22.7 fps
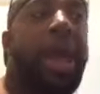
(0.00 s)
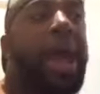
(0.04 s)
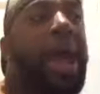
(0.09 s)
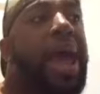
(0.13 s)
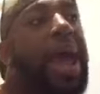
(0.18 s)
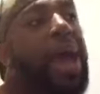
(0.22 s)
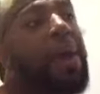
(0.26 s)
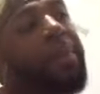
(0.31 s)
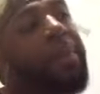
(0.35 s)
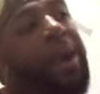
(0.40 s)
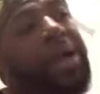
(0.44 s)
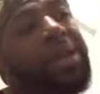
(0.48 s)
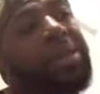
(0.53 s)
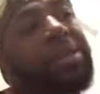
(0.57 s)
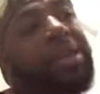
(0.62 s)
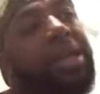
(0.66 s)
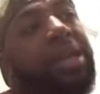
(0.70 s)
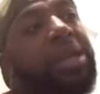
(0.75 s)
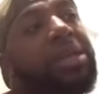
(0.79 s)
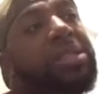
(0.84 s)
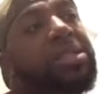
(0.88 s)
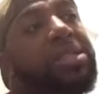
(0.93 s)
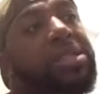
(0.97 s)
And my thing
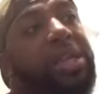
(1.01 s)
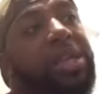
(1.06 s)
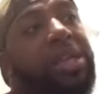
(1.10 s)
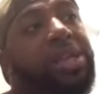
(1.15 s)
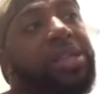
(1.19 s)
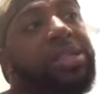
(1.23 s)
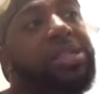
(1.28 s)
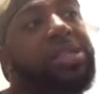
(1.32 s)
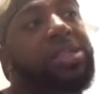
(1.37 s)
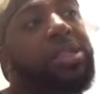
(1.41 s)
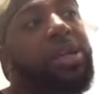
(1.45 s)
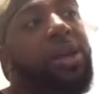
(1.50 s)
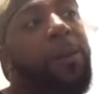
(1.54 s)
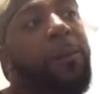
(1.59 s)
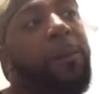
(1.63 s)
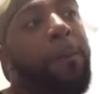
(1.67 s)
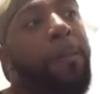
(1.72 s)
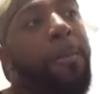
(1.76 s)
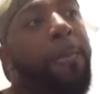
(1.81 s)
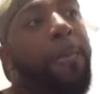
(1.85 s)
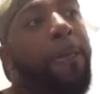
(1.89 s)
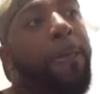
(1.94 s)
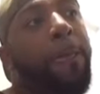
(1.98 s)
is this
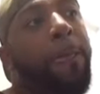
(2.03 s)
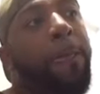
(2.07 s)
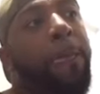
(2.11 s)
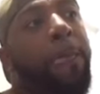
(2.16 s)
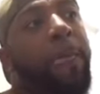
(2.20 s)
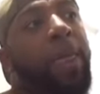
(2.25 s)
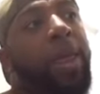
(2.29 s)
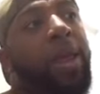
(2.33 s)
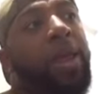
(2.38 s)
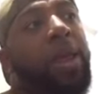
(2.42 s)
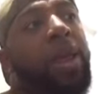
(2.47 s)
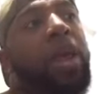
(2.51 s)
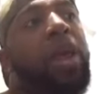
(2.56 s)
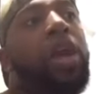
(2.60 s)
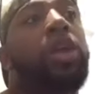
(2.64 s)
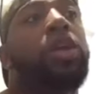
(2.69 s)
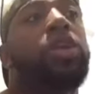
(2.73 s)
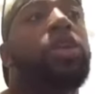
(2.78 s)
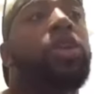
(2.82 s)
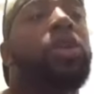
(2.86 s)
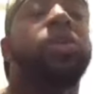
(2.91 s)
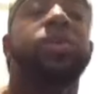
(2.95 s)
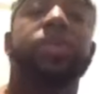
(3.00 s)

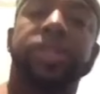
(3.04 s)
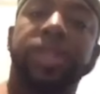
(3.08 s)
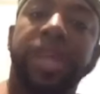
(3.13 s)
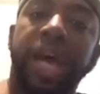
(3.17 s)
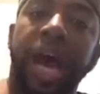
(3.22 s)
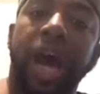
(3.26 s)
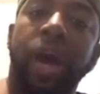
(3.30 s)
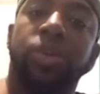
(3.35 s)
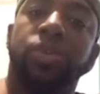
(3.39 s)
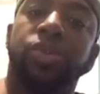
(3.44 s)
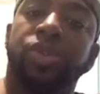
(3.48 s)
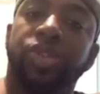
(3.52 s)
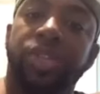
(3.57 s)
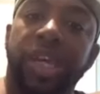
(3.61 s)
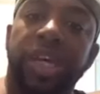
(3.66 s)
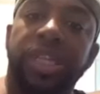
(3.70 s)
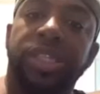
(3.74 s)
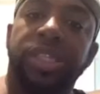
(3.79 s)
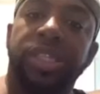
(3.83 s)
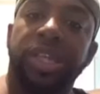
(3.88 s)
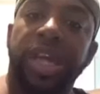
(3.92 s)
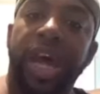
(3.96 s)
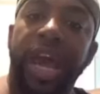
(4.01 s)
you sound
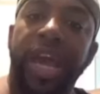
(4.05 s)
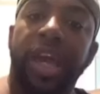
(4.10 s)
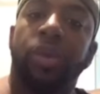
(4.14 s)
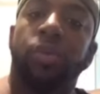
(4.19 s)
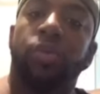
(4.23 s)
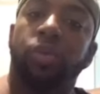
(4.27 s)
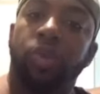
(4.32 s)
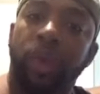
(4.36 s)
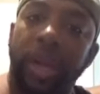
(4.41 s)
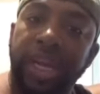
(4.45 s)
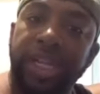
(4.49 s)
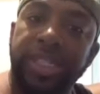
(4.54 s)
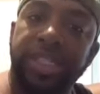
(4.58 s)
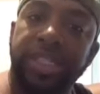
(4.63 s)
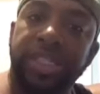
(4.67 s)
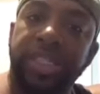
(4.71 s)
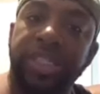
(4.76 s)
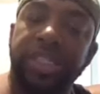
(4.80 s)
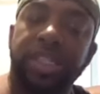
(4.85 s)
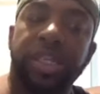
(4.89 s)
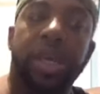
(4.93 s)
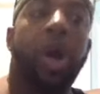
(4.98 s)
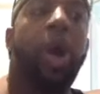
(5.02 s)
just like
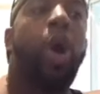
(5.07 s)
racist